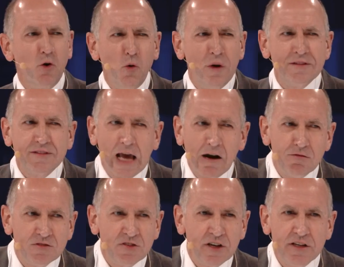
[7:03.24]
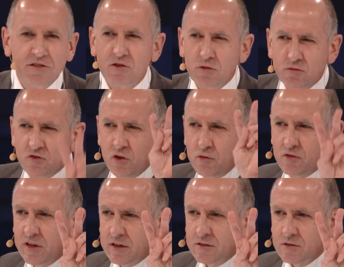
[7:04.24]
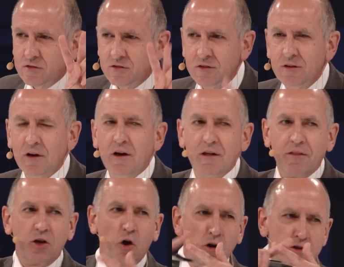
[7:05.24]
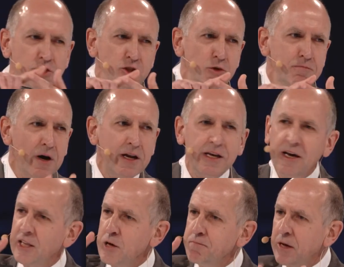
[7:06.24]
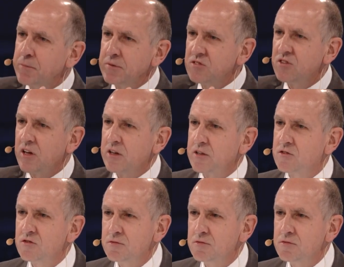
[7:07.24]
always guaranteed to do two things. They cost you money and they make mistakes.